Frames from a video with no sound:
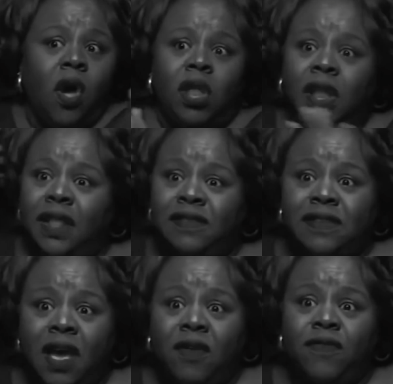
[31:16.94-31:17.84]
in the Black
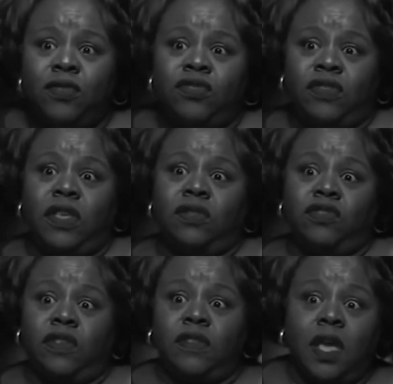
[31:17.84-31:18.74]
community,
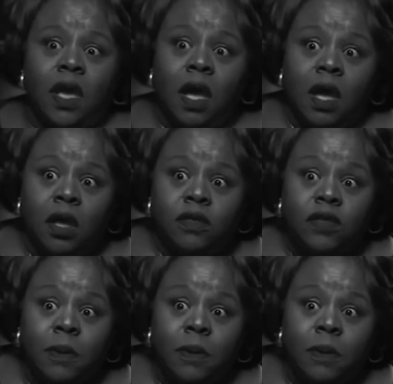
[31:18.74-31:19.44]
especially women of faith,